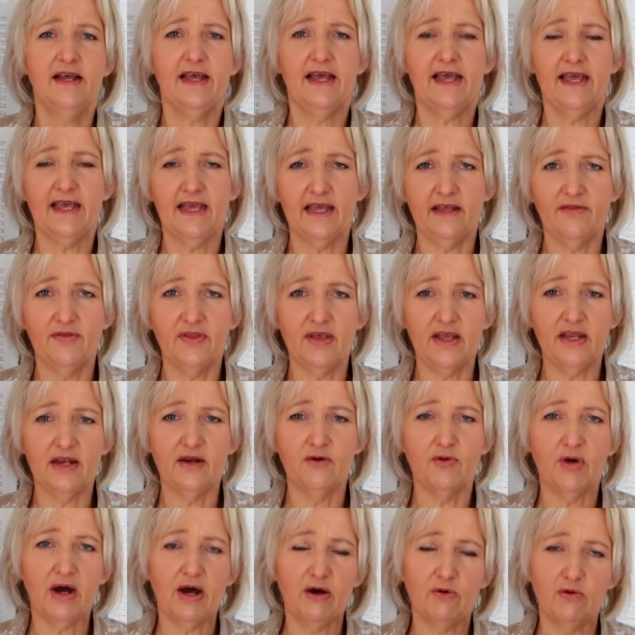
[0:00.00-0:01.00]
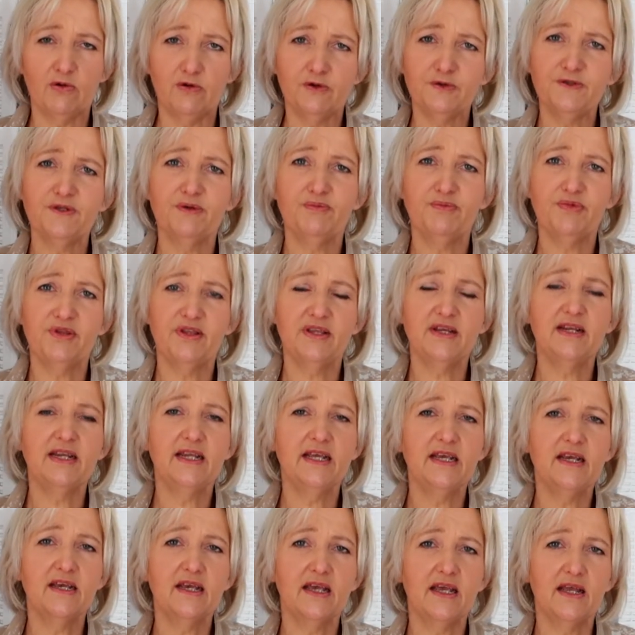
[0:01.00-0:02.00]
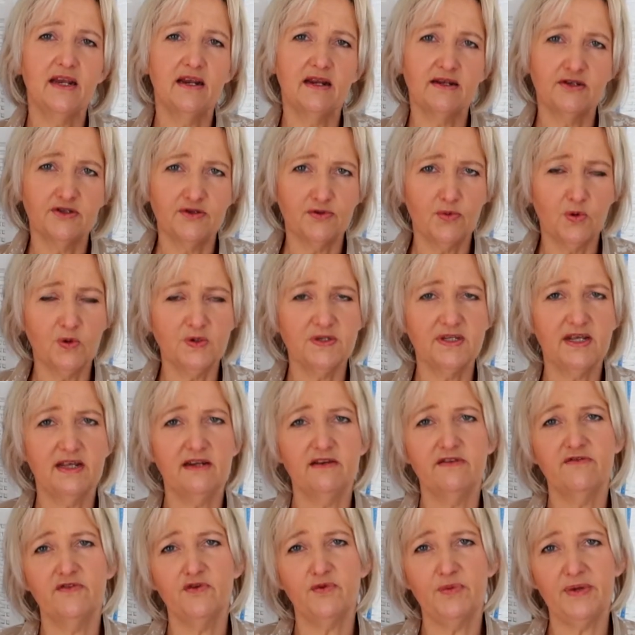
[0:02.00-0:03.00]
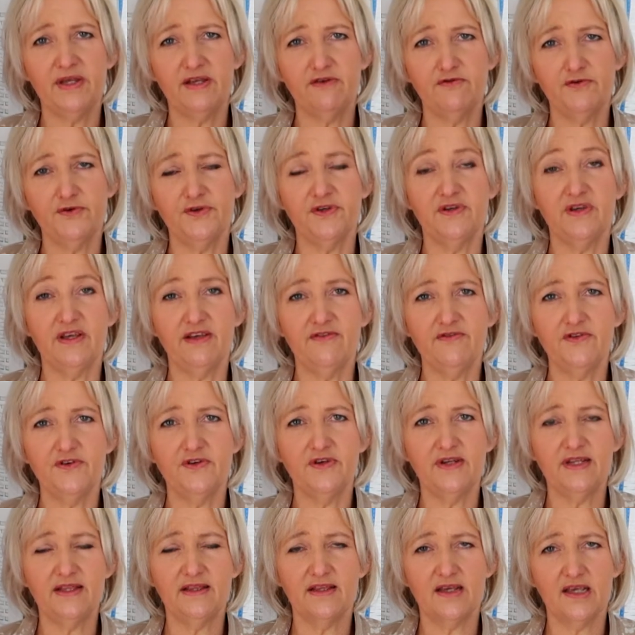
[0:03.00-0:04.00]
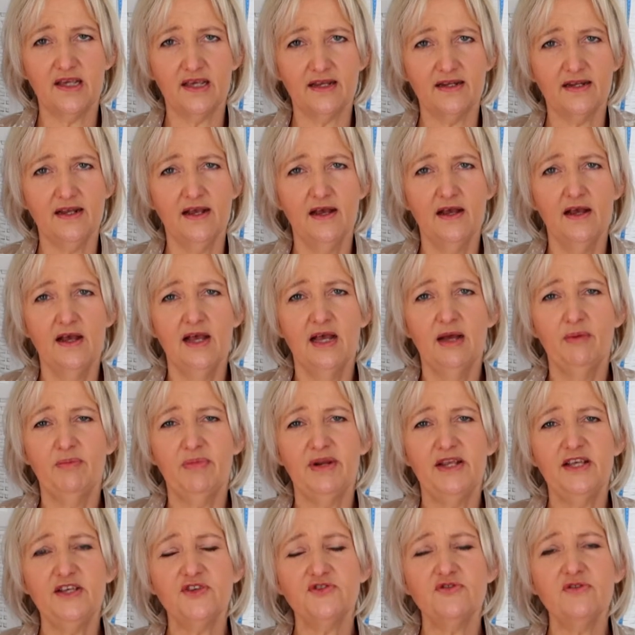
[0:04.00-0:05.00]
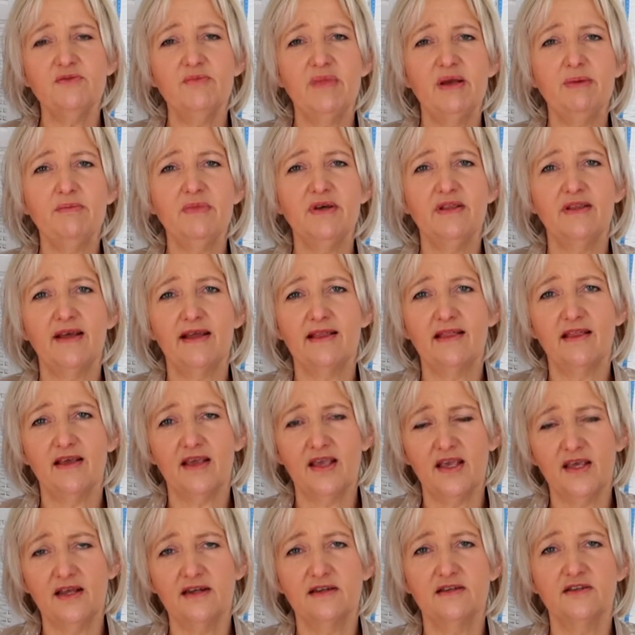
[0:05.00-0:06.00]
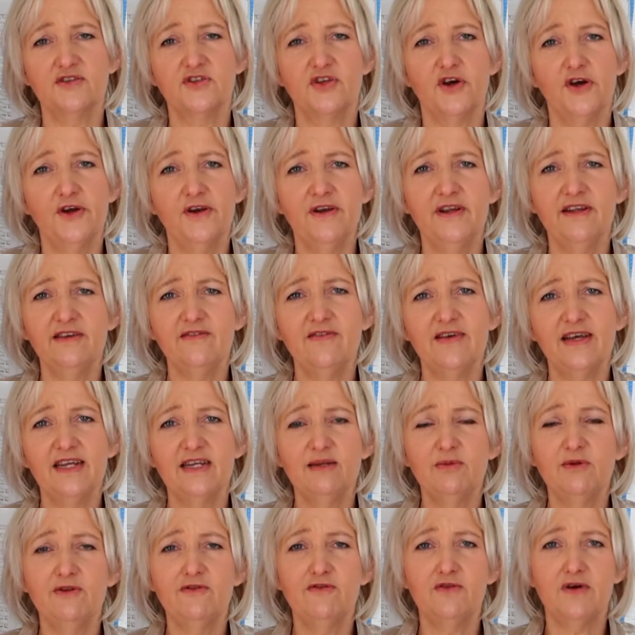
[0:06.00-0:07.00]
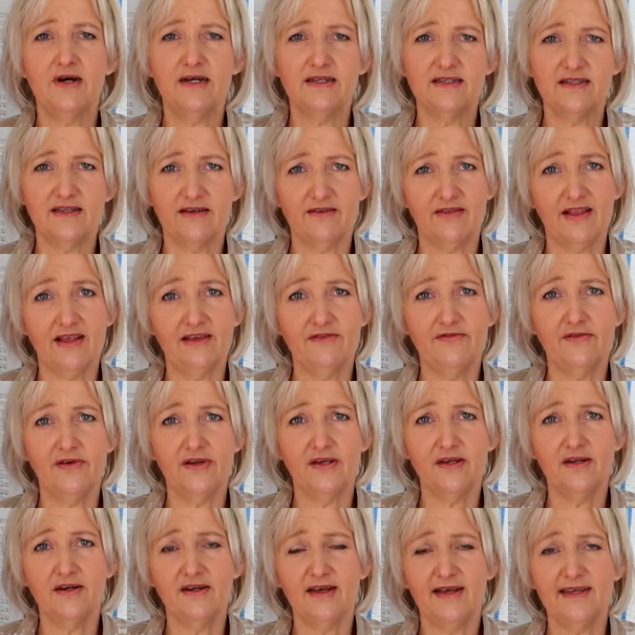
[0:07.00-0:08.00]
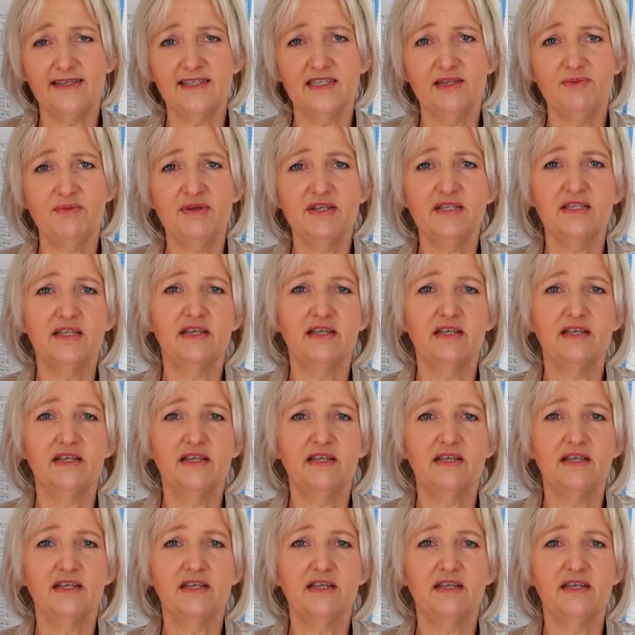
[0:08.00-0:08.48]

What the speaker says: And then I will also put the link in towards the end of the week for you if you need the kit. Please remember that the kit is only available for our South African customers.